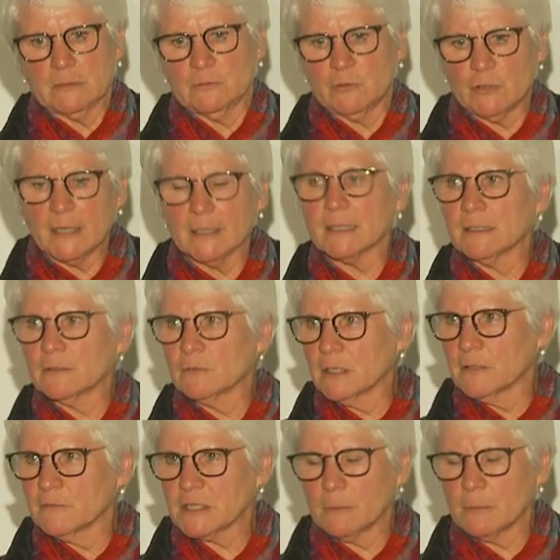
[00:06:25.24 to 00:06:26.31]
try and get rid
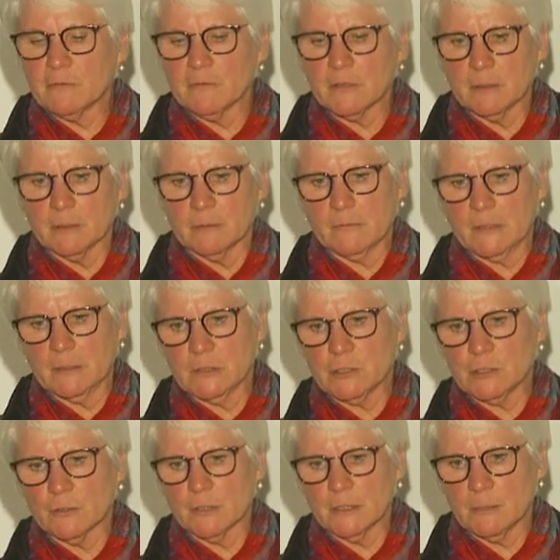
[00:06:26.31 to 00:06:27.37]
of some of the
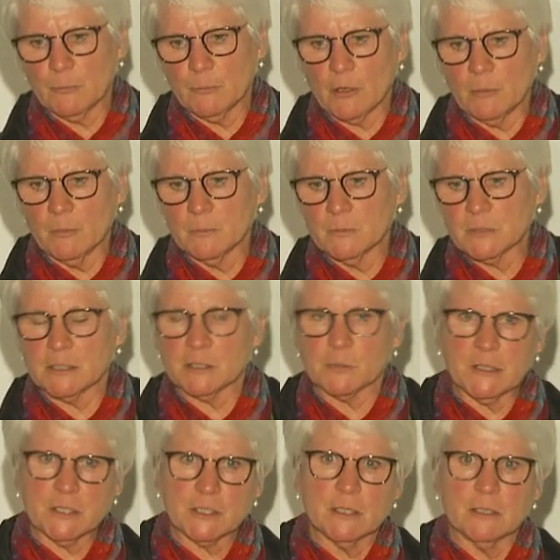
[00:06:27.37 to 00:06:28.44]
maturity problems,
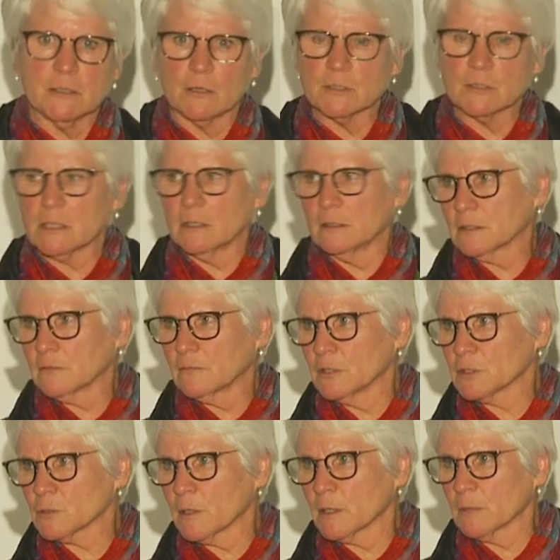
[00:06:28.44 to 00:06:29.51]
especially in those
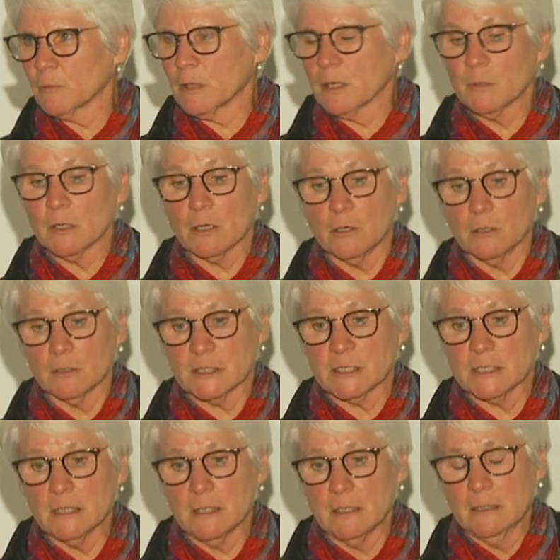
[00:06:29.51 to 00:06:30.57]
cultivars where we can't
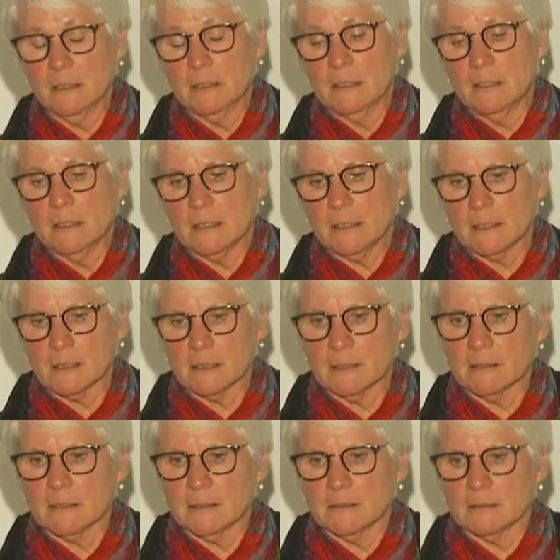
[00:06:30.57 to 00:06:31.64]
see
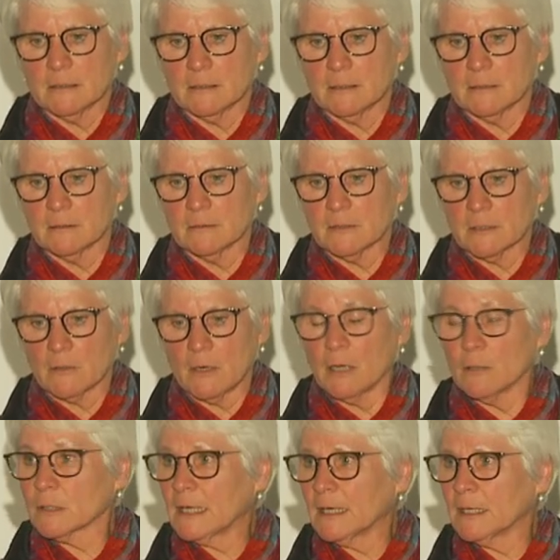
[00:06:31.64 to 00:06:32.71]
the
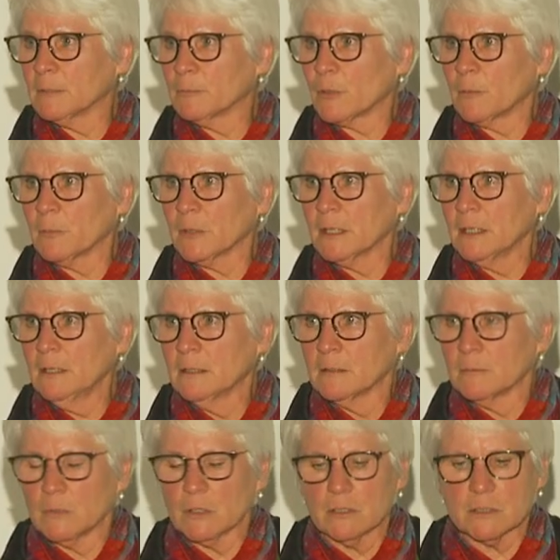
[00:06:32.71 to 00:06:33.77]
ground color properly
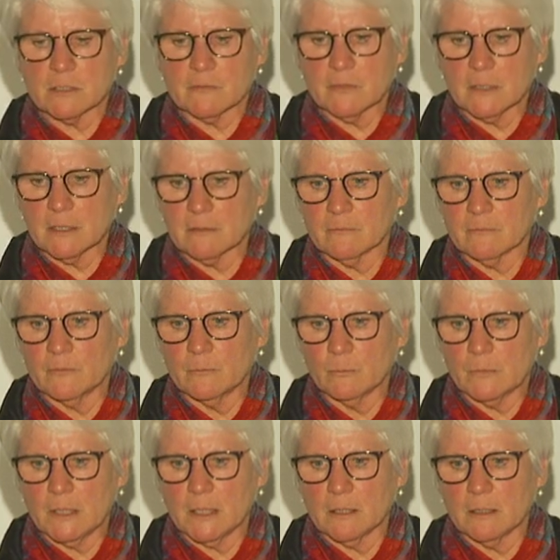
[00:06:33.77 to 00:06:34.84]
because of the
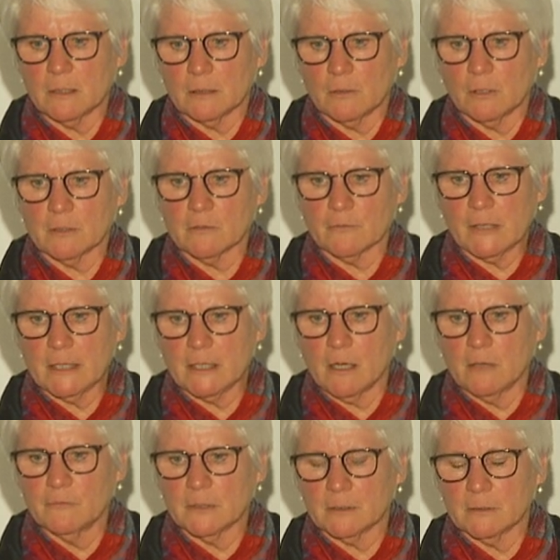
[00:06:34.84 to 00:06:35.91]
a lot of red
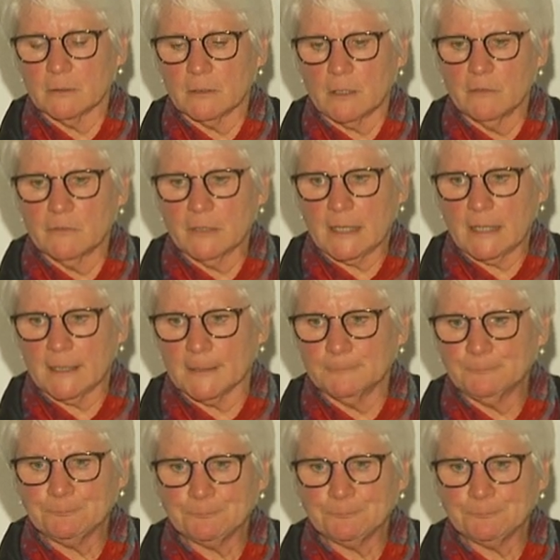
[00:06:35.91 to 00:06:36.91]
over color.